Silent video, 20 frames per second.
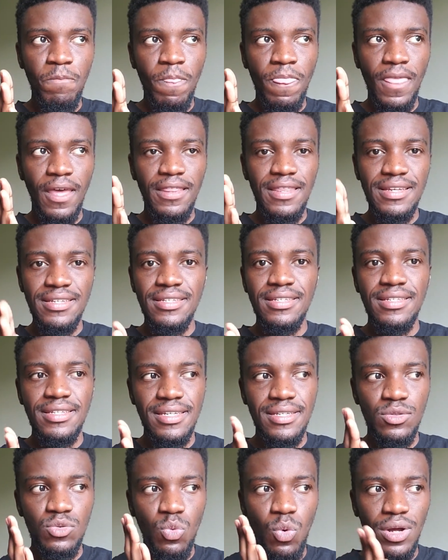this
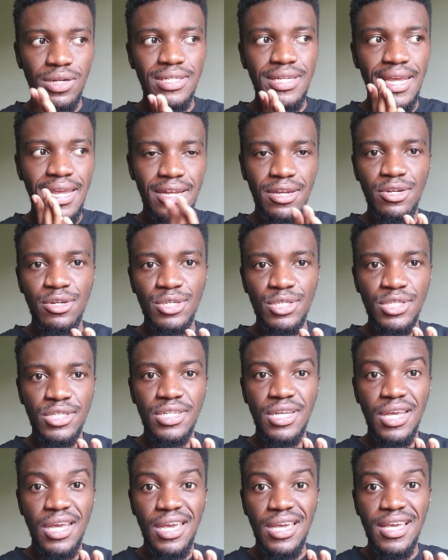is what hinders
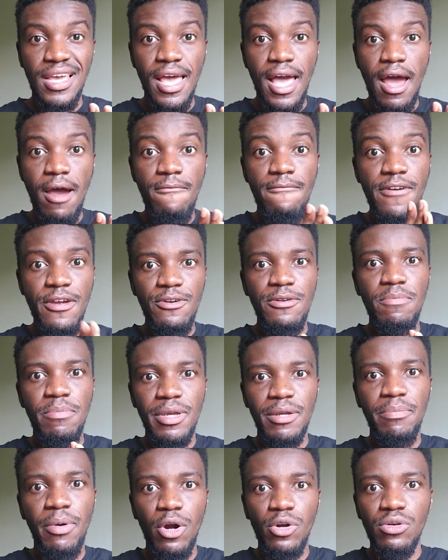a very
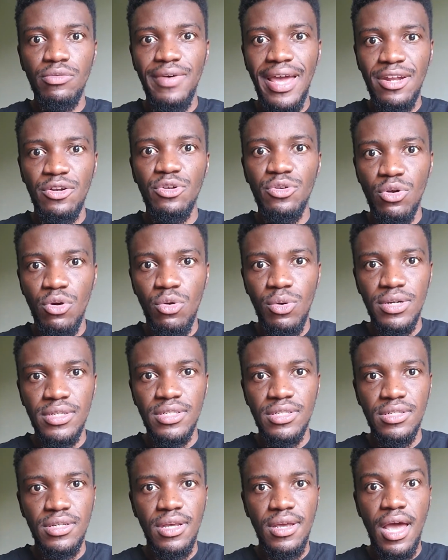big part of Android
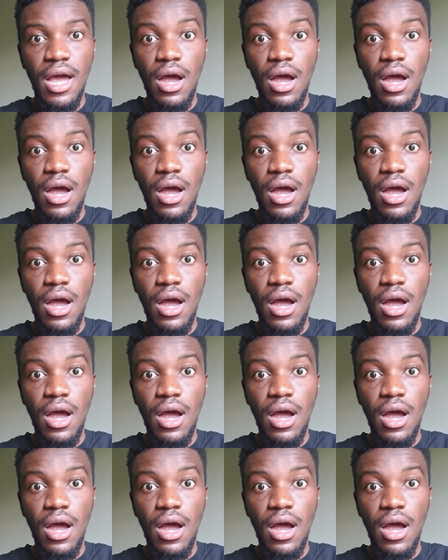OS.